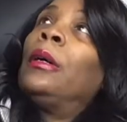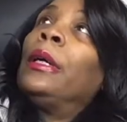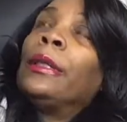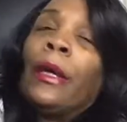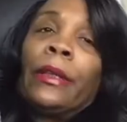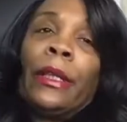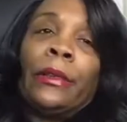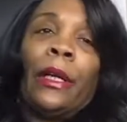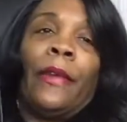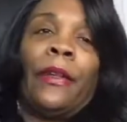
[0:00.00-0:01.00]
Now,
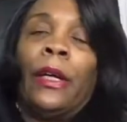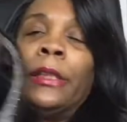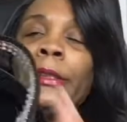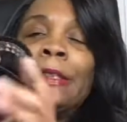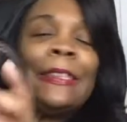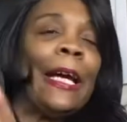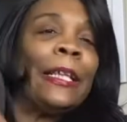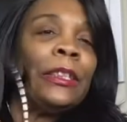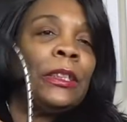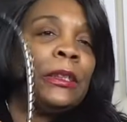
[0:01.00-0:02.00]
the underside
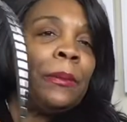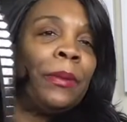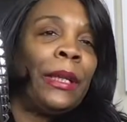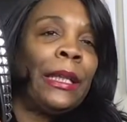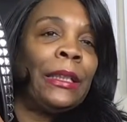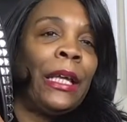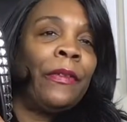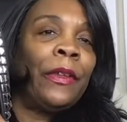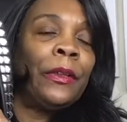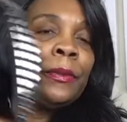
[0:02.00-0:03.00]
is just the plain
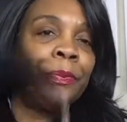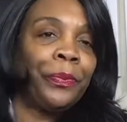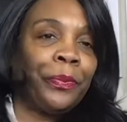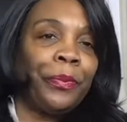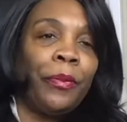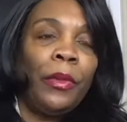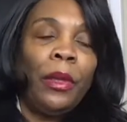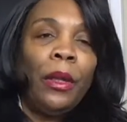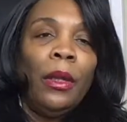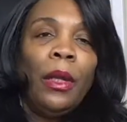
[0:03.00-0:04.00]
leather.
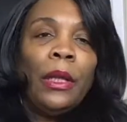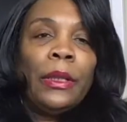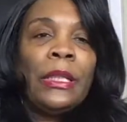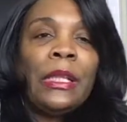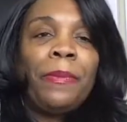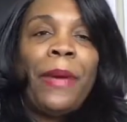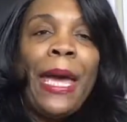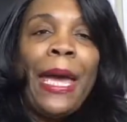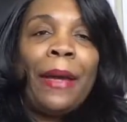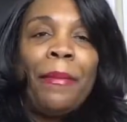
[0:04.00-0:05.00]
This
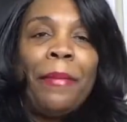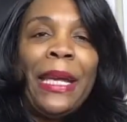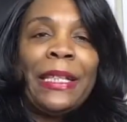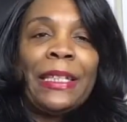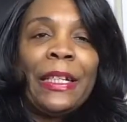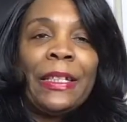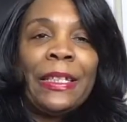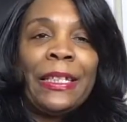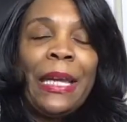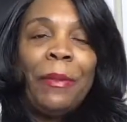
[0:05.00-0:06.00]
bag makes a
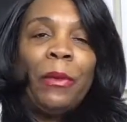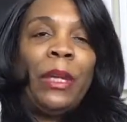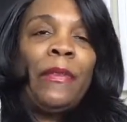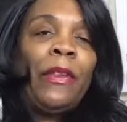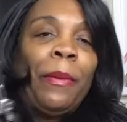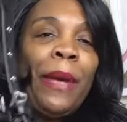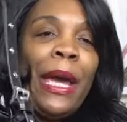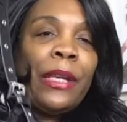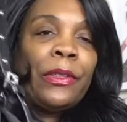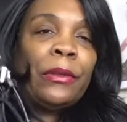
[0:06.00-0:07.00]
statement. Even if the
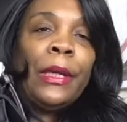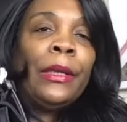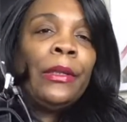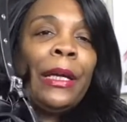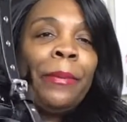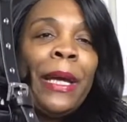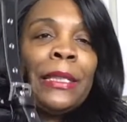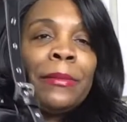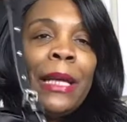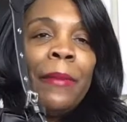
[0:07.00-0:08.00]
bag is, you know how the bag
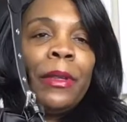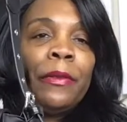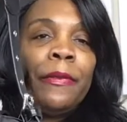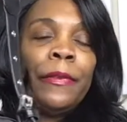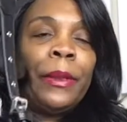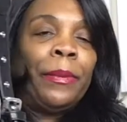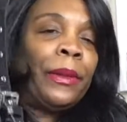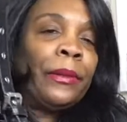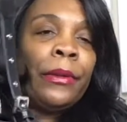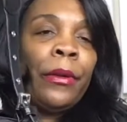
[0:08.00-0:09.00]
sometimes will flip
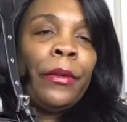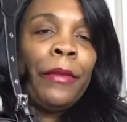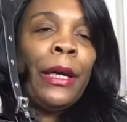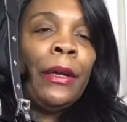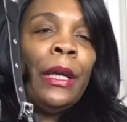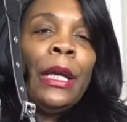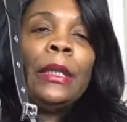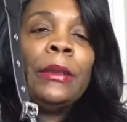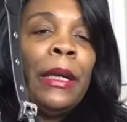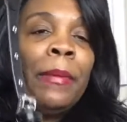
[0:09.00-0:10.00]
and turn around.
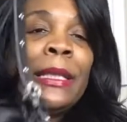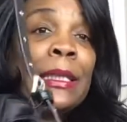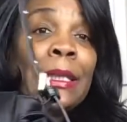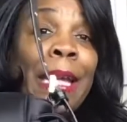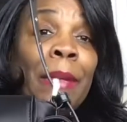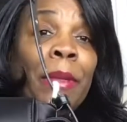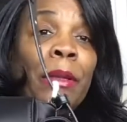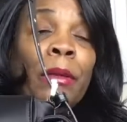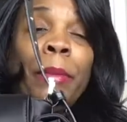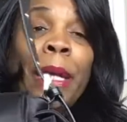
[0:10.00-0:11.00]
It makes a statement
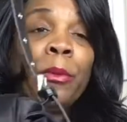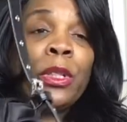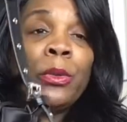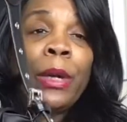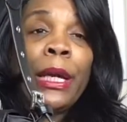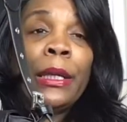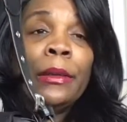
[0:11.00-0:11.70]
no matter which way.